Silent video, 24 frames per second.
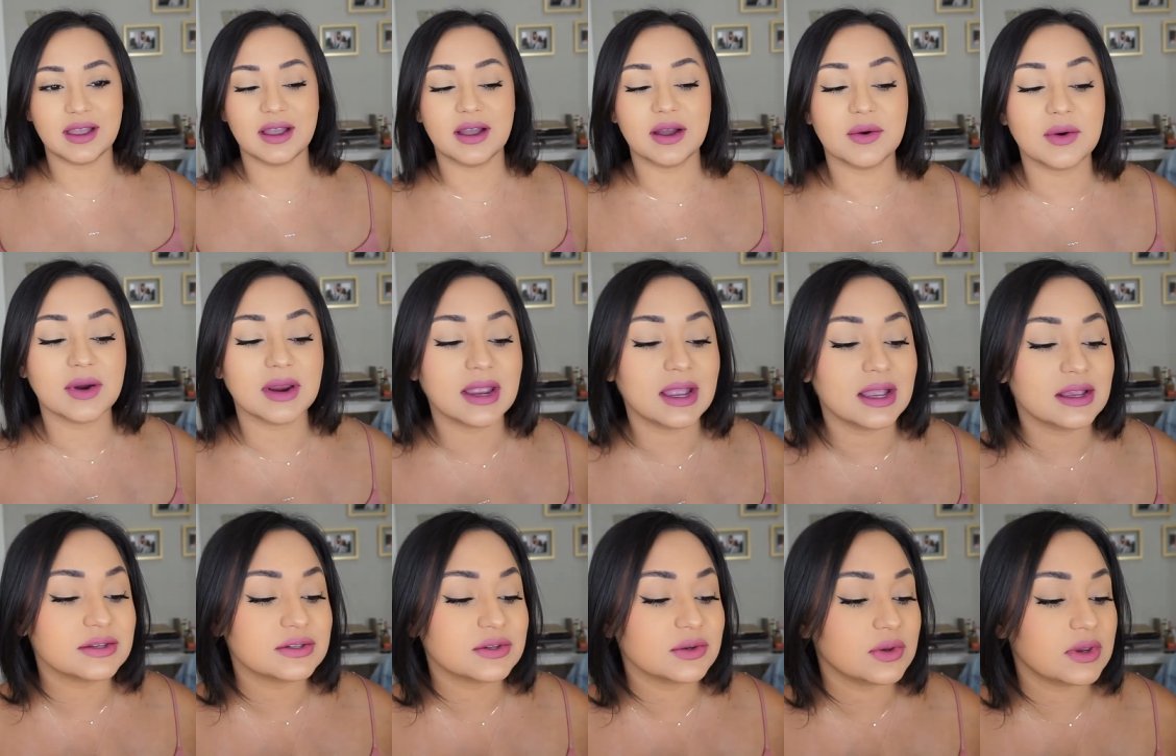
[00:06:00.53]
Alright
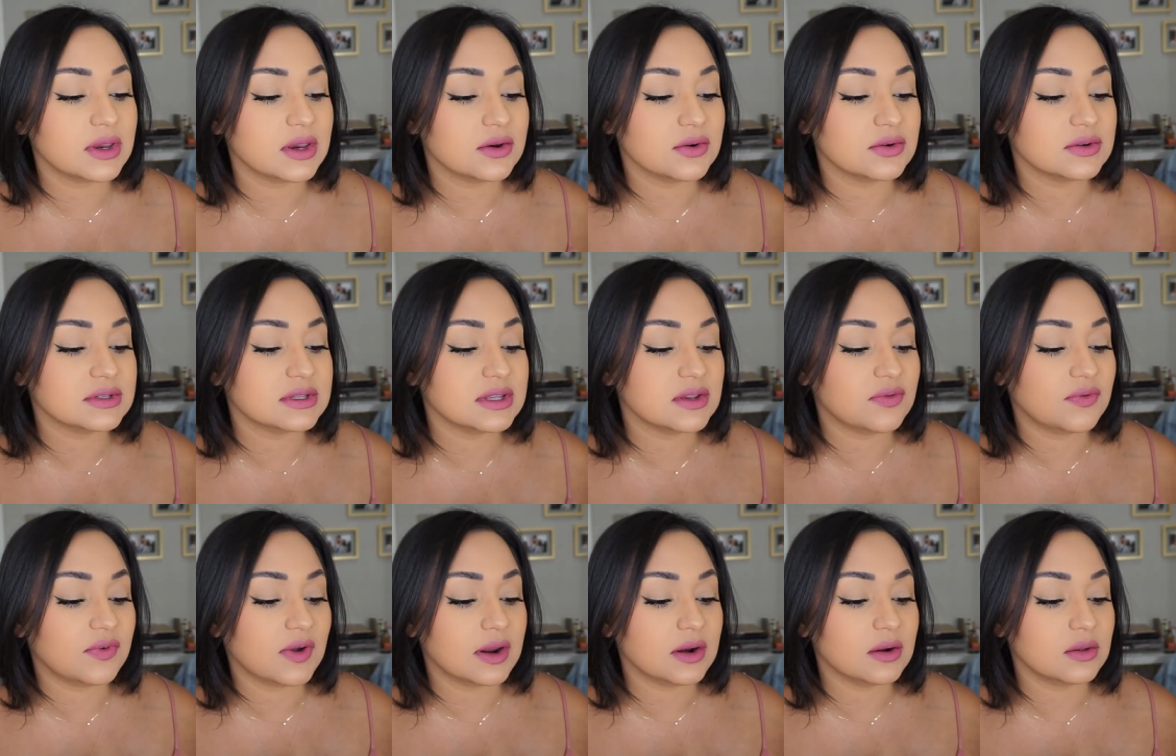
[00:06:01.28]
guys, so here's the
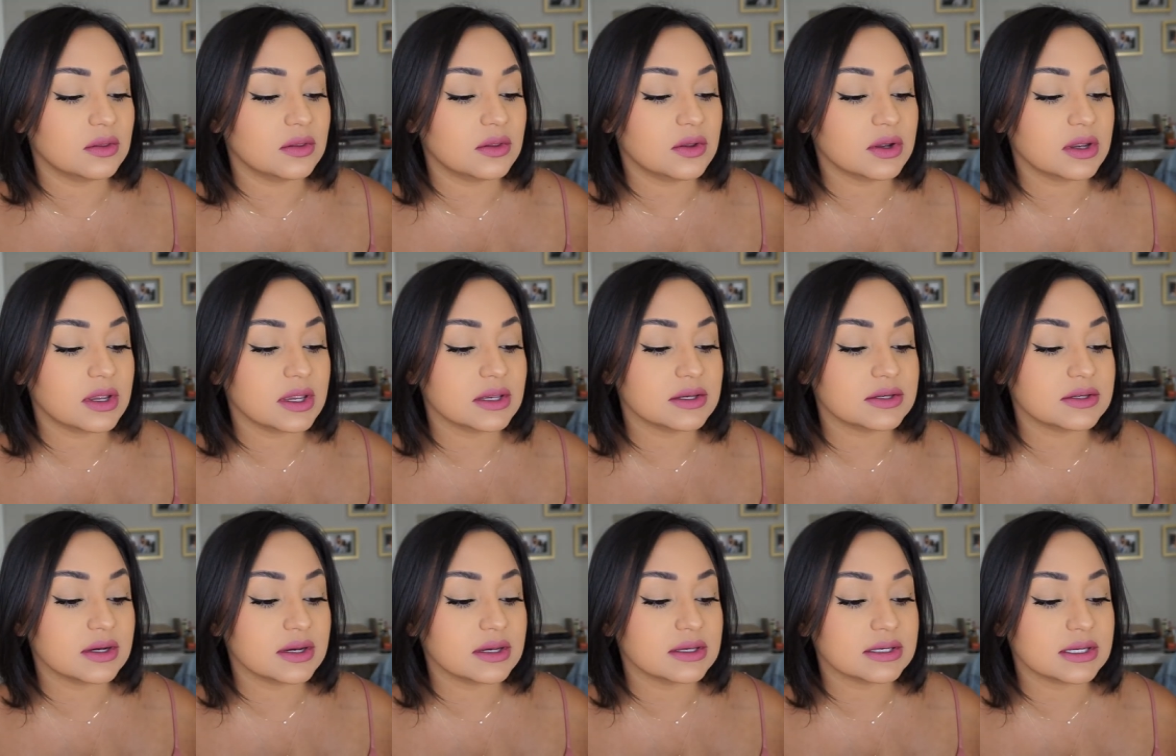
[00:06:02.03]
final look.
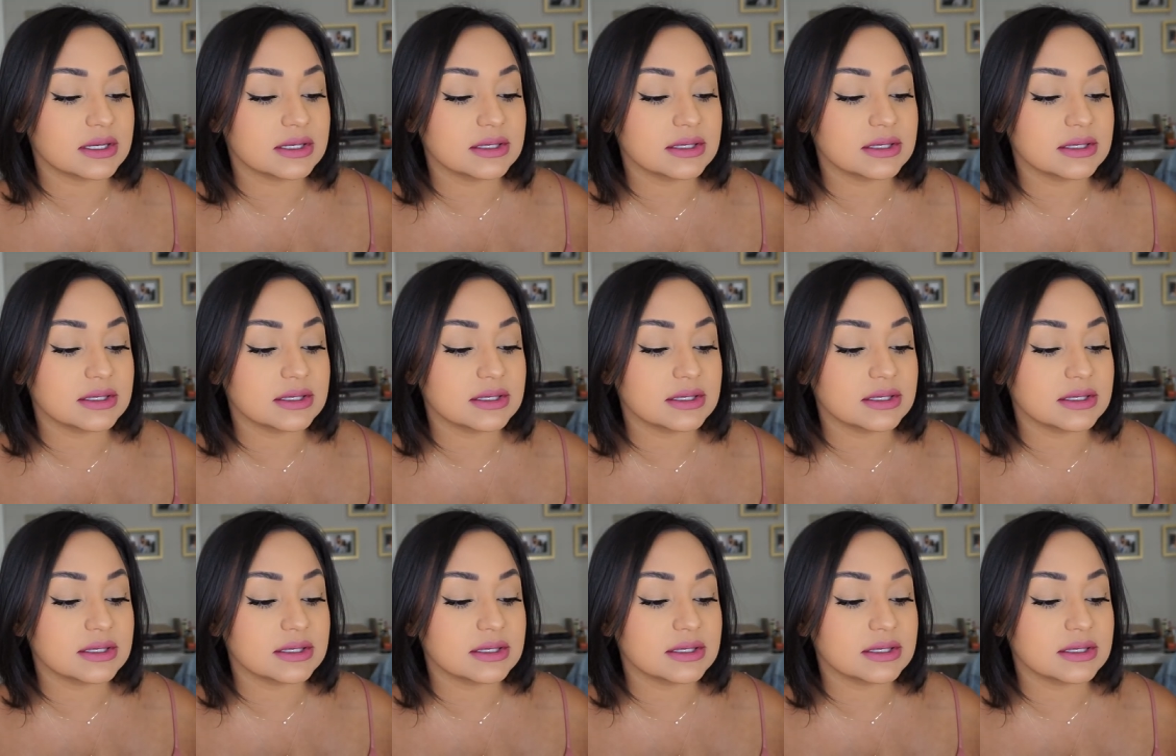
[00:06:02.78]
As you guys